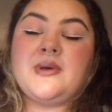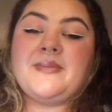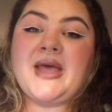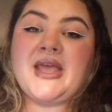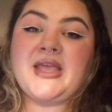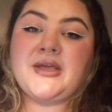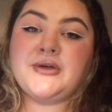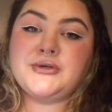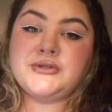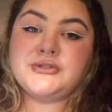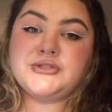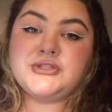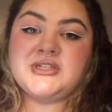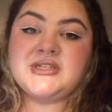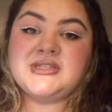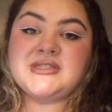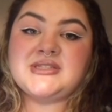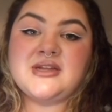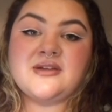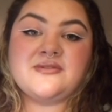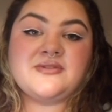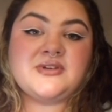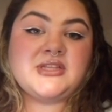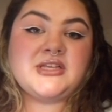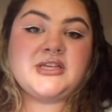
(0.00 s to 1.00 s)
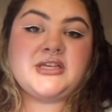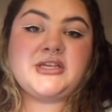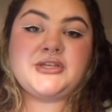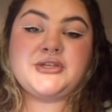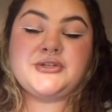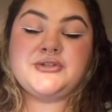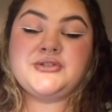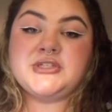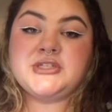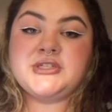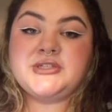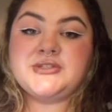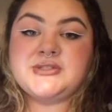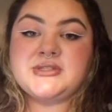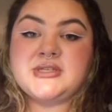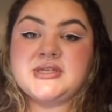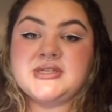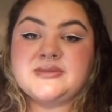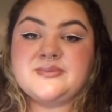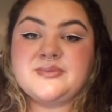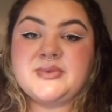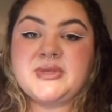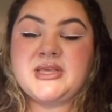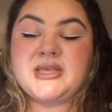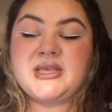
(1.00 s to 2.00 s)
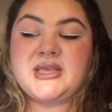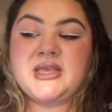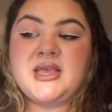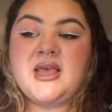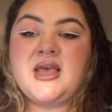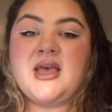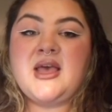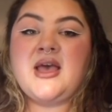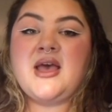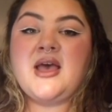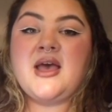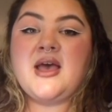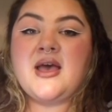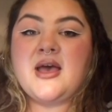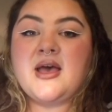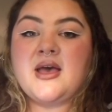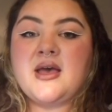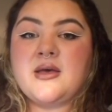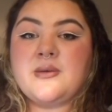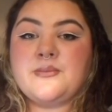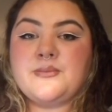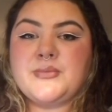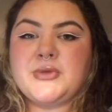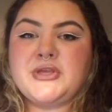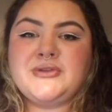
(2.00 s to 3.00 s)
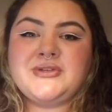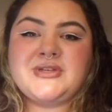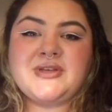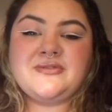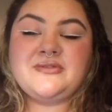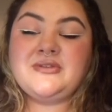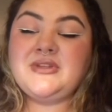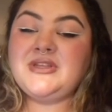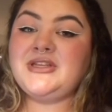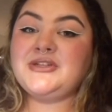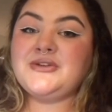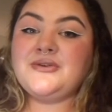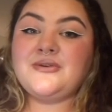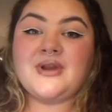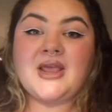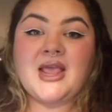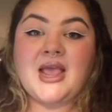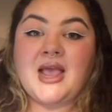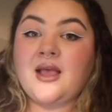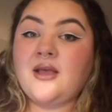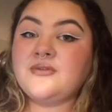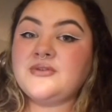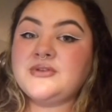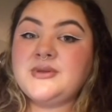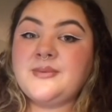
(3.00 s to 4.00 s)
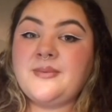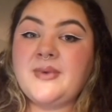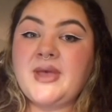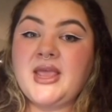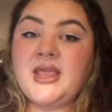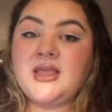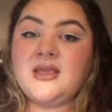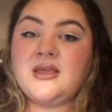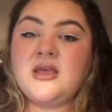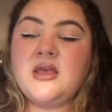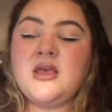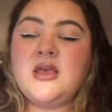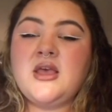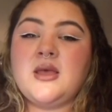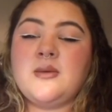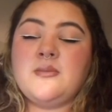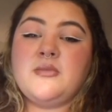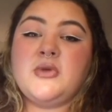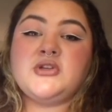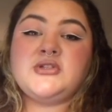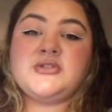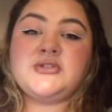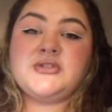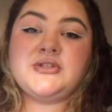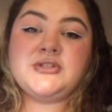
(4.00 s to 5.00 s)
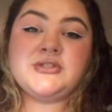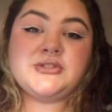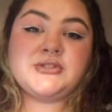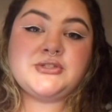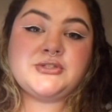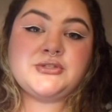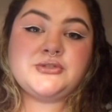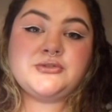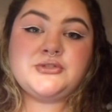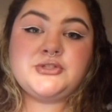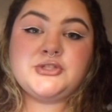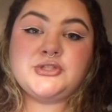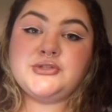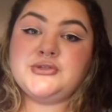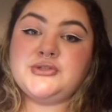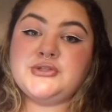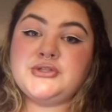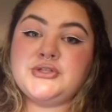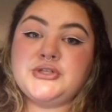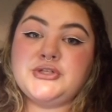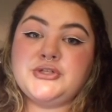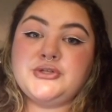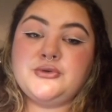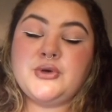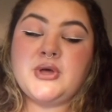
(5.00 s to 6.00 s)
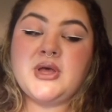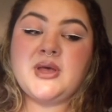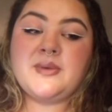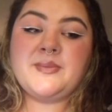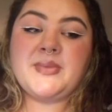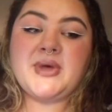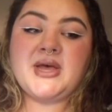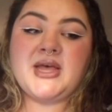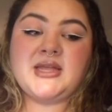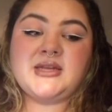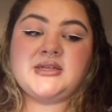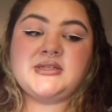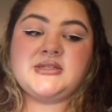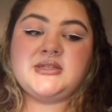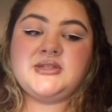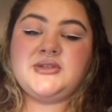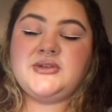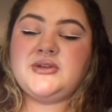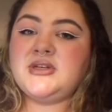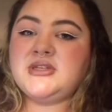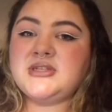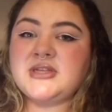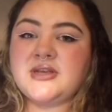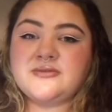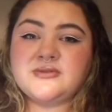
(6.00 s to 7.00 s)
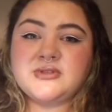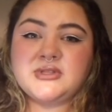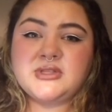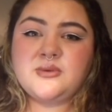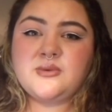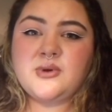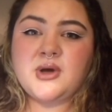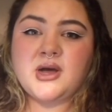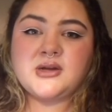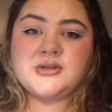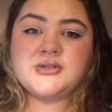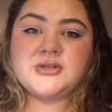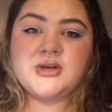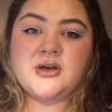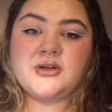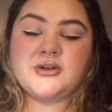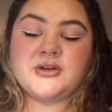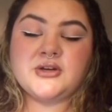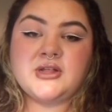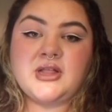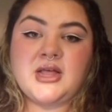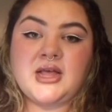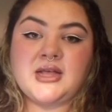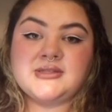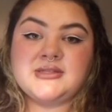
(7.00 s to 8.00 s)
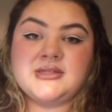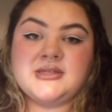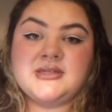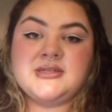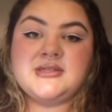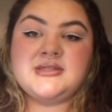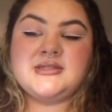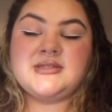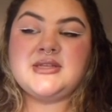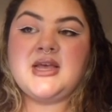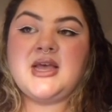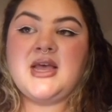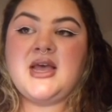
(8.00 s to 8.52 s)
bike culture is definitely huge at UCSB, but you definitely don't have to bike. Most students do choose to, but you can definitely walk to all your classes.